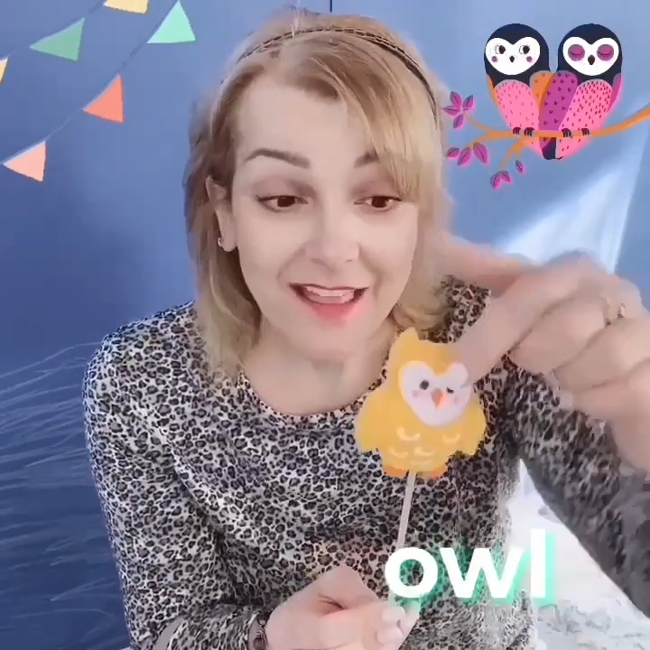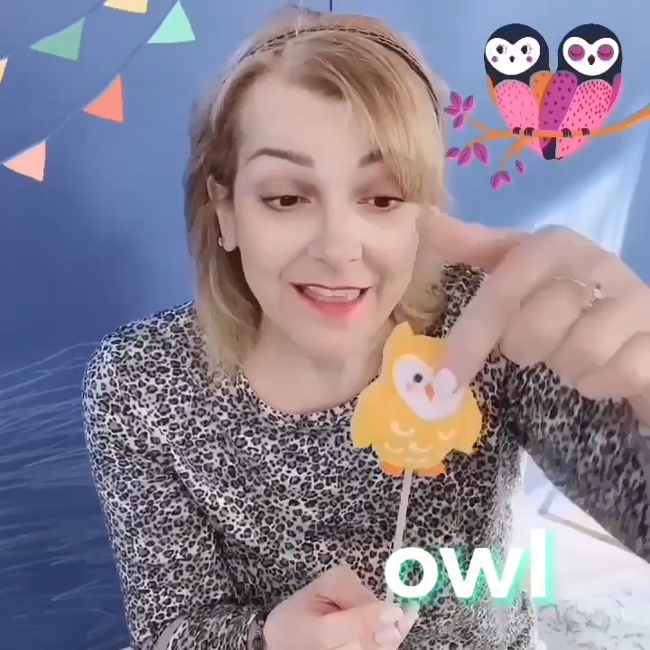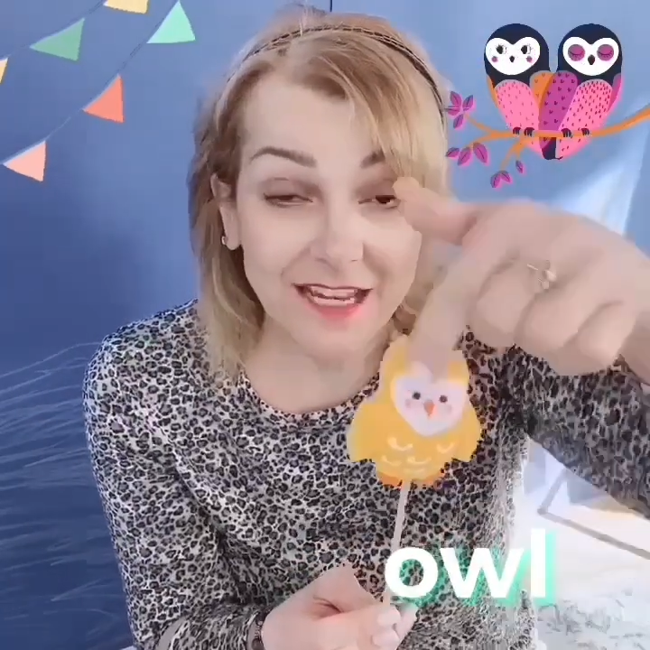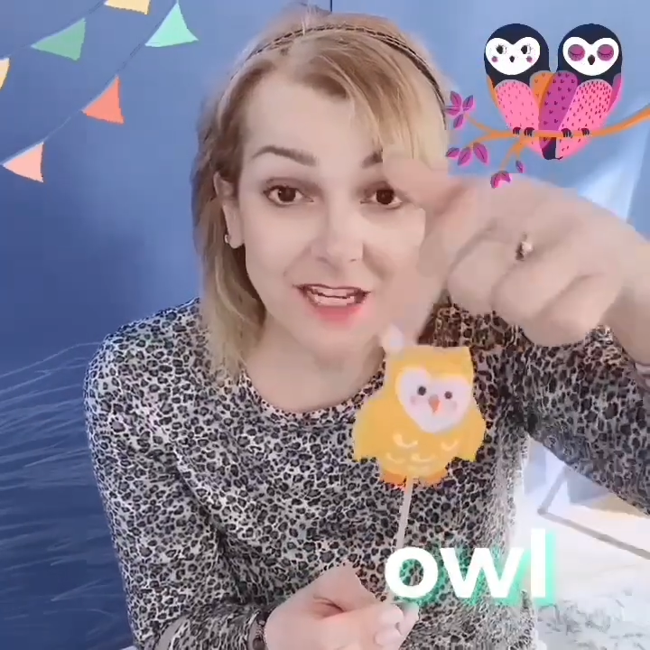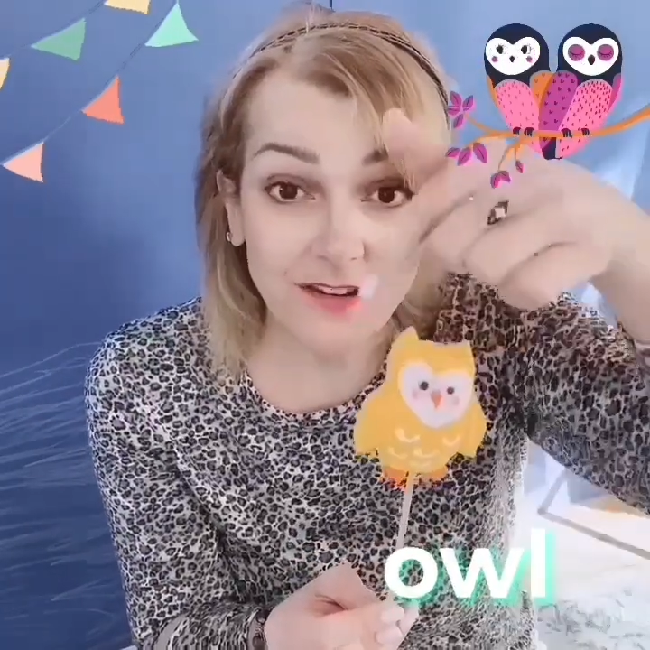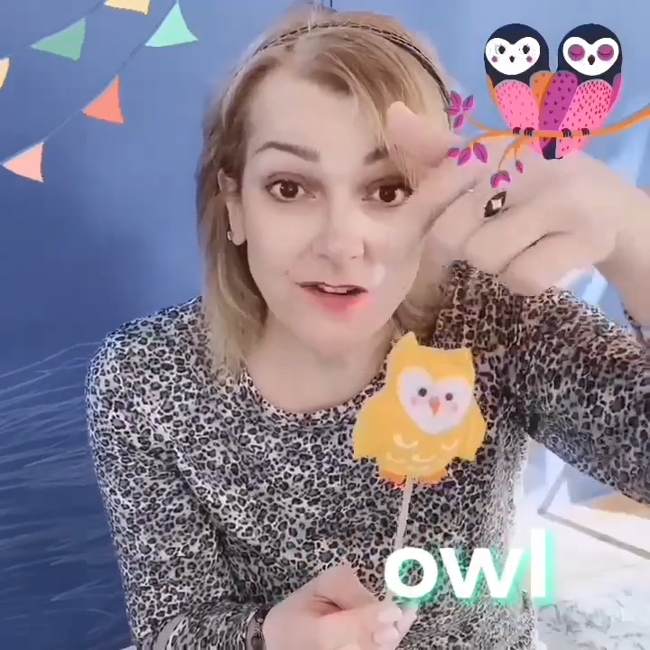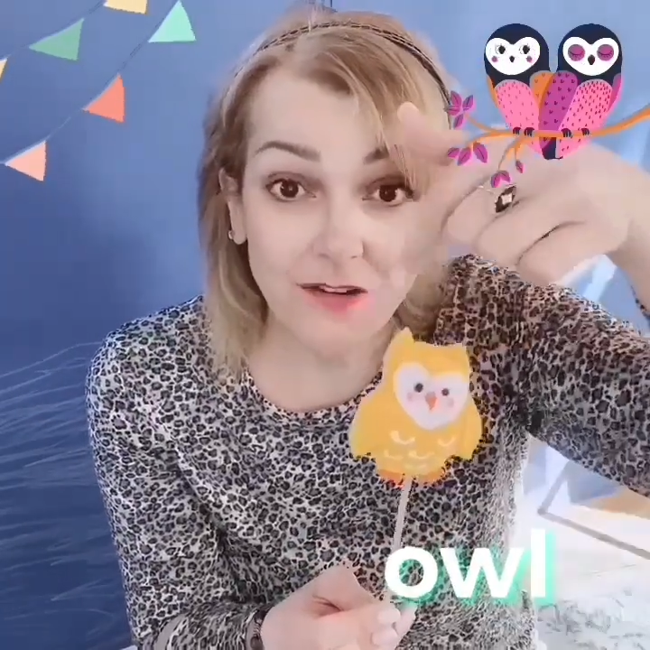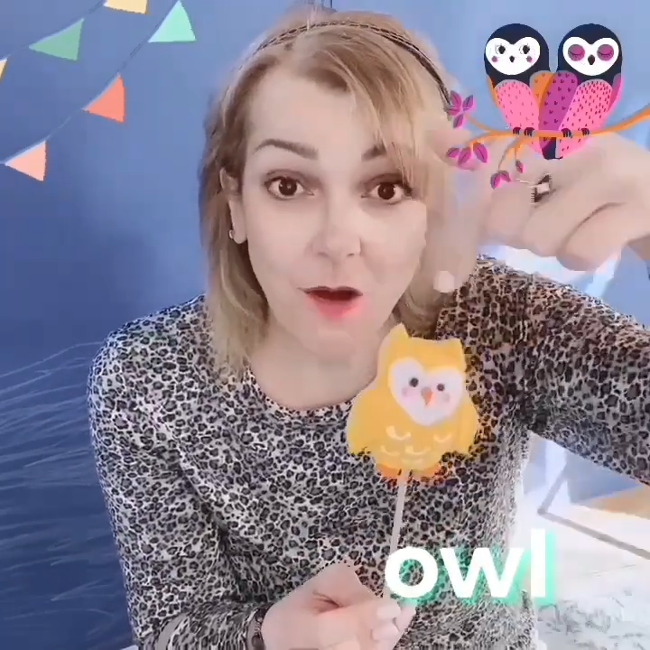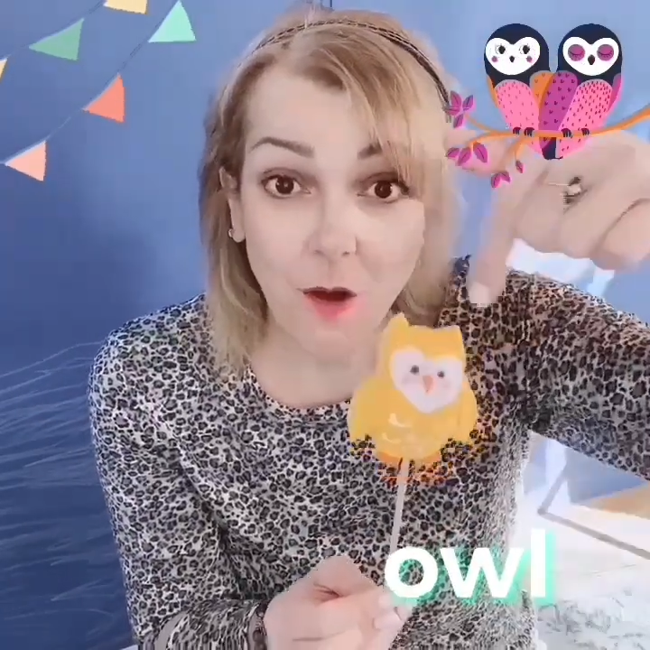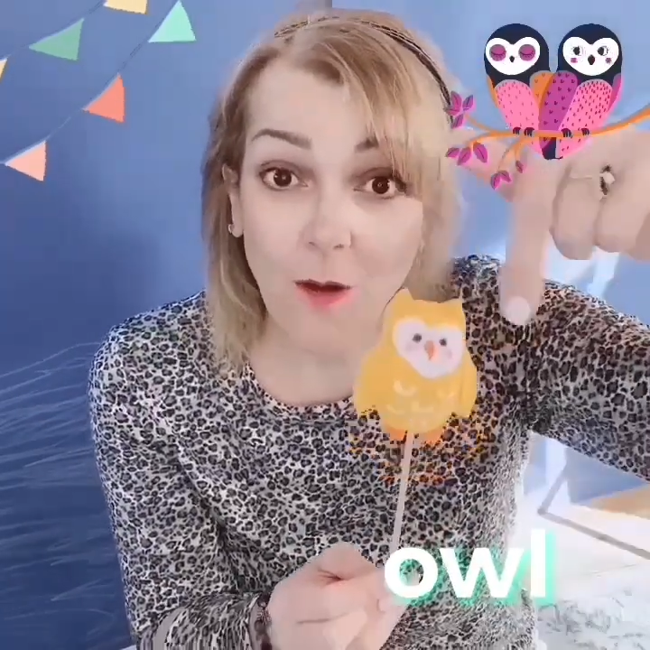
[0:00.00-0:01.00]
They turn
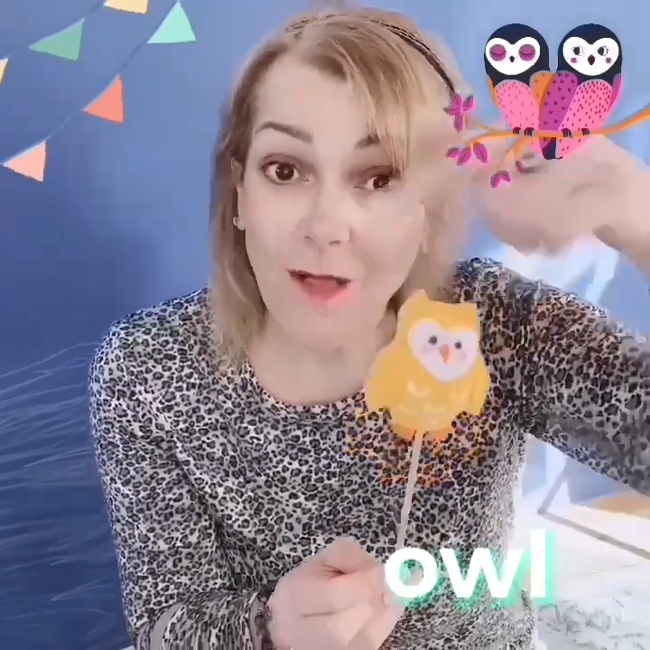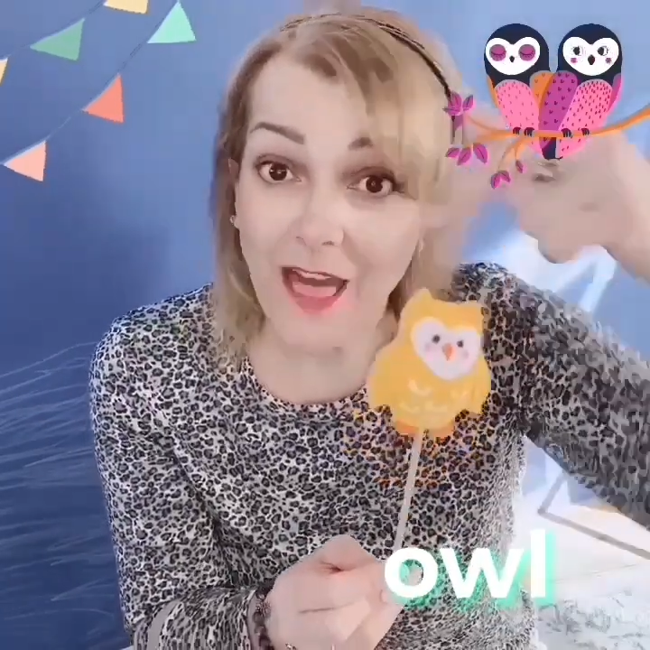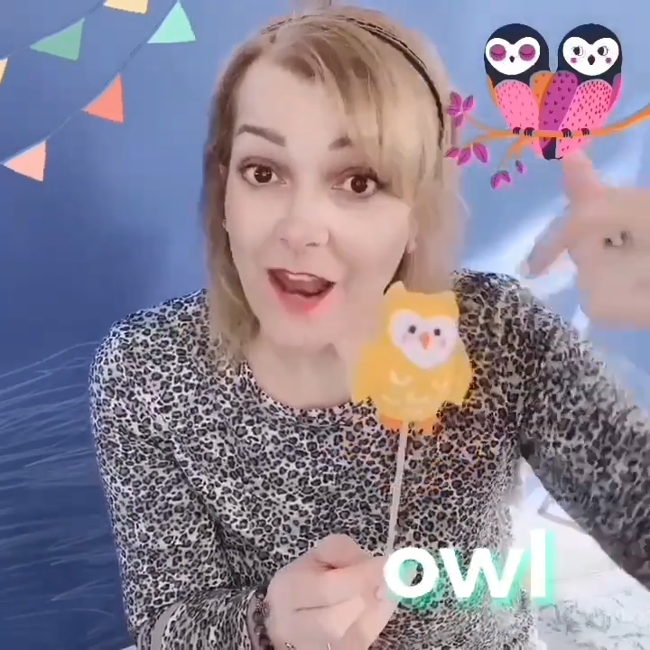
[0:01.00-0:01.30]
their whole head